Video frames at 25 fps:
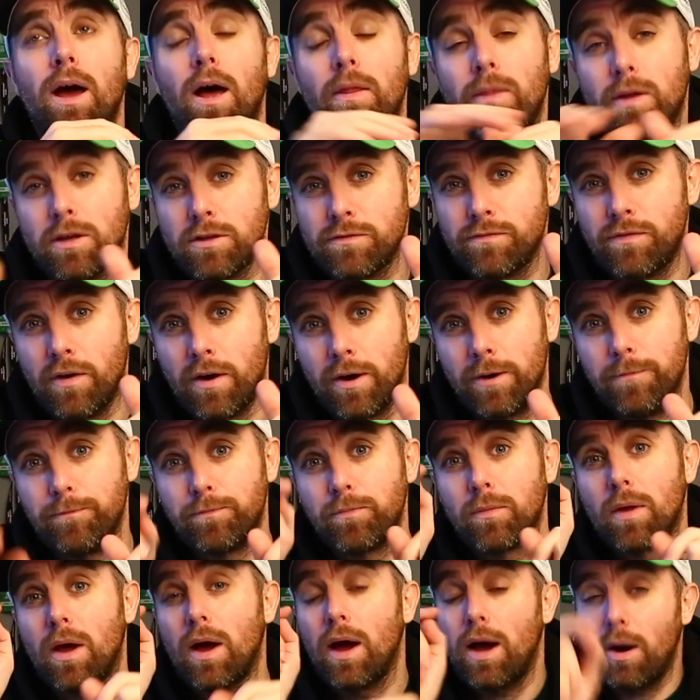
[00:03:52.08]
and that's fine.
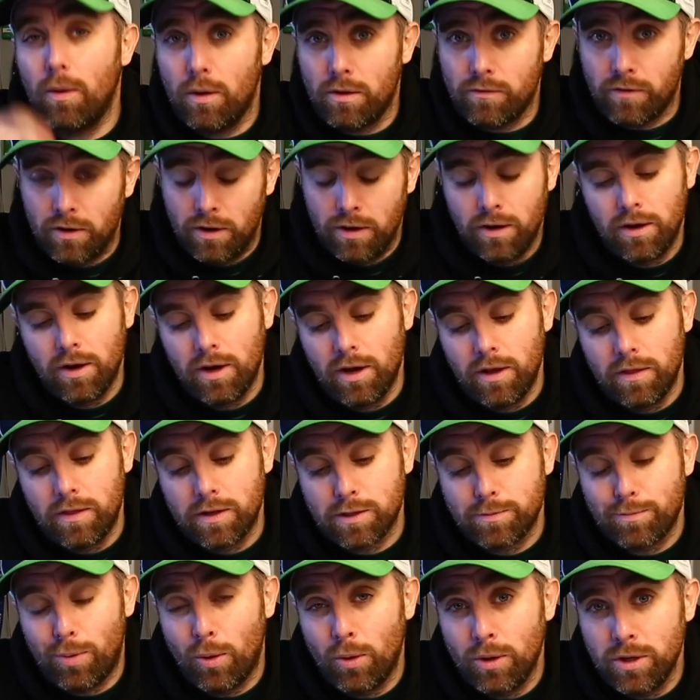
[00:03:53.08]
However,
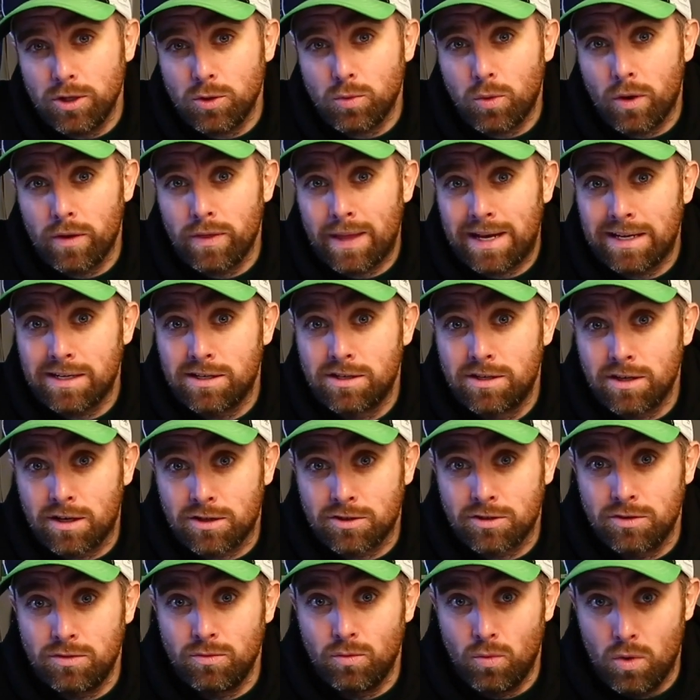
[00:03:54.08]
there's points when that
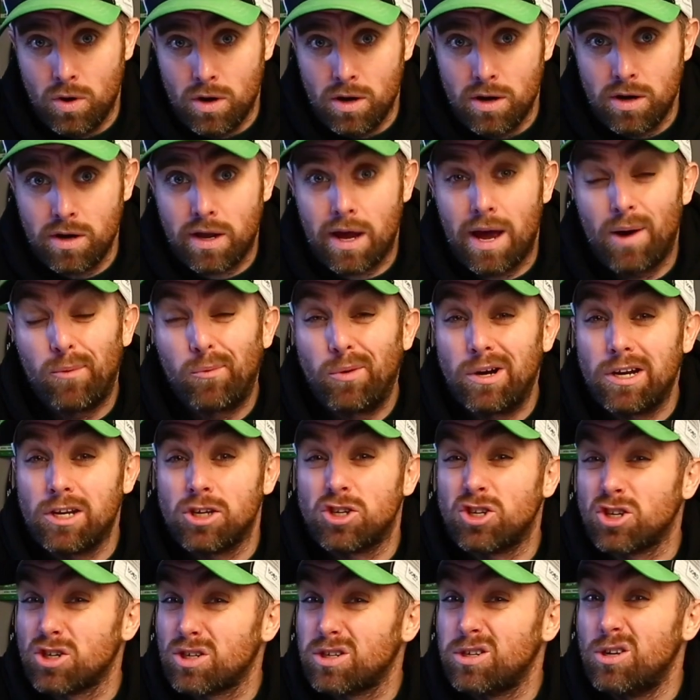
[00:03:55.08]
doesn't work and when it
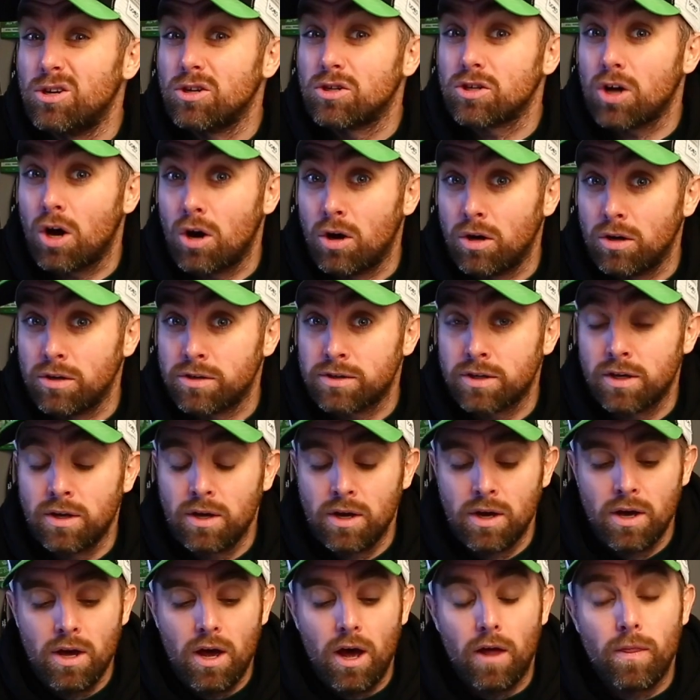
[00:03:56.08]
just looks odd.
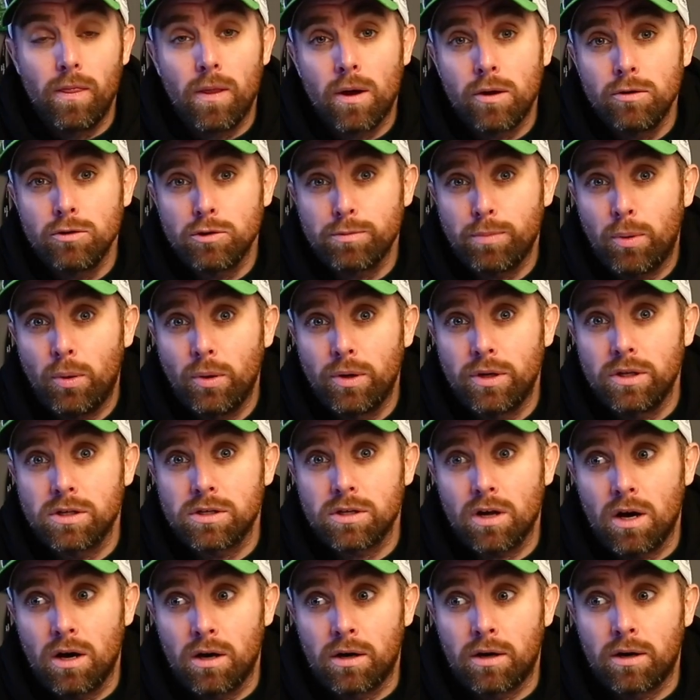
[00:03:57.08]
And those
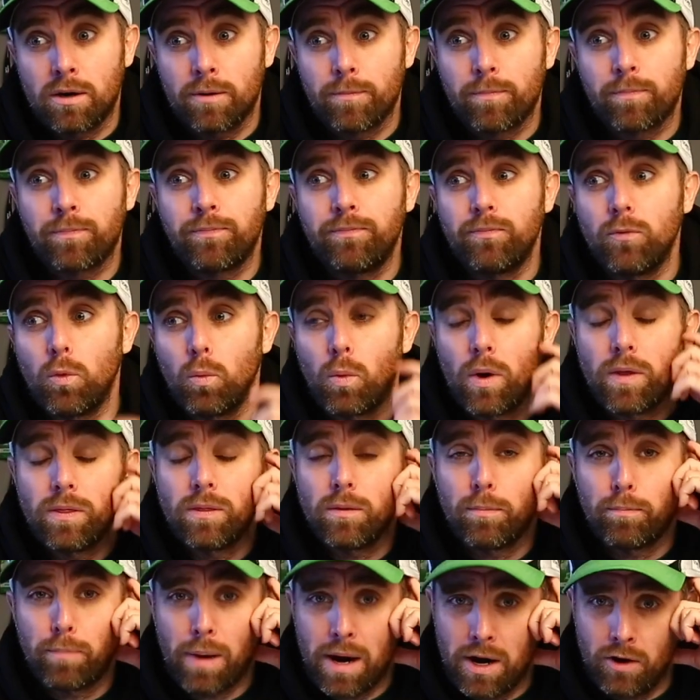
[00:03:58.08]
points are when
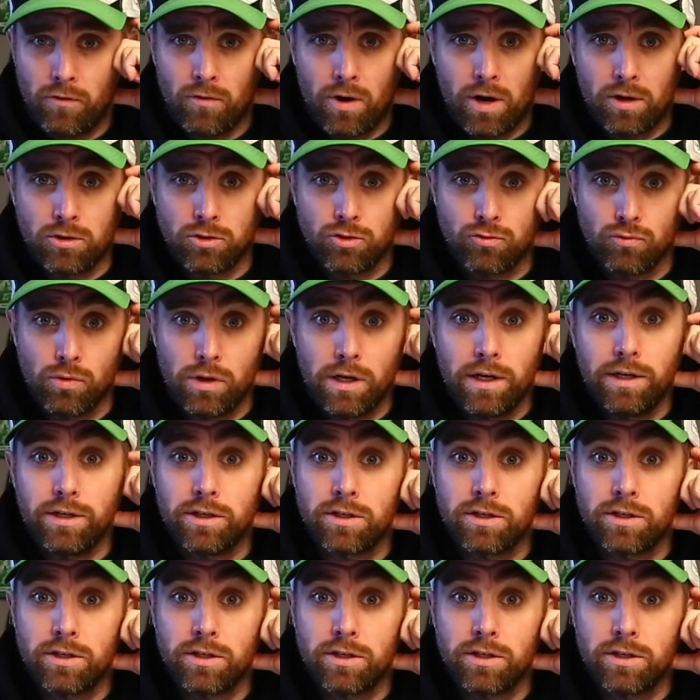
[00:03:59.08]
the background's really